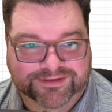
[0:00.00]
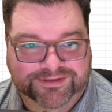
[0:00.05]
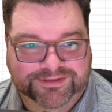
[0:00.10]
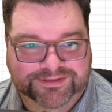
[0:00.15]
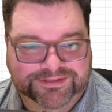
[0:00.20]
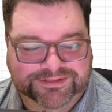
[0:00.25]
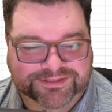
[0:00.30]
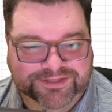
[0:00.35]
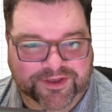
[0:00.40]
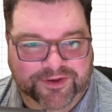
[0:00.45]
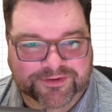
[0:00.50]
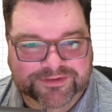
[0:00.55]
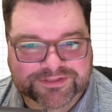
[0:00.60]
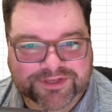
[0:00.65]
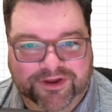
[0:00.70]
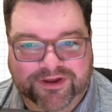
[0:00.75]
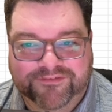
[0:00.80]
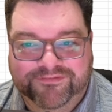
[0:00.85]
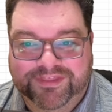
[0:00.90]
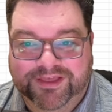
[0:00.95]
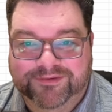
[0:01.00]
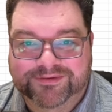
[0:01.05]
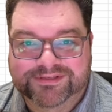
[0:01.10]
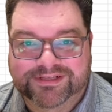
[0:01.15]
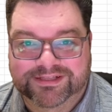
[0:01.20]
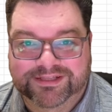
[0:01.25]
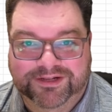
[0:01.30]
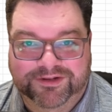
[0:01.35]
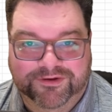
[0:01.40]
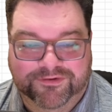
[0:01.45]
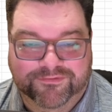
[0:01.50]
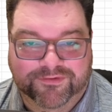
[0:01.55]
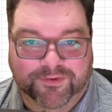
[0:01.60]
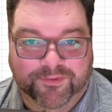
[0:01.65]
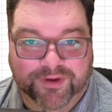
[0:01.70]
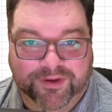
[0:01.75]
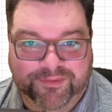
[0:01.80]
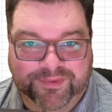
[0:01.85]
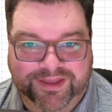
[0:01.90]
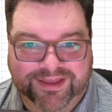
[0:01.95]
So sorry if that was a little
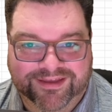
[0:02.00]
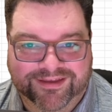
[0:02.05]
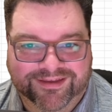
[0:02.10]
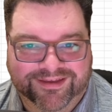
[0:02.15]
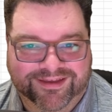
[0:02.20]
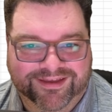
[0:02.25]
overwhelming,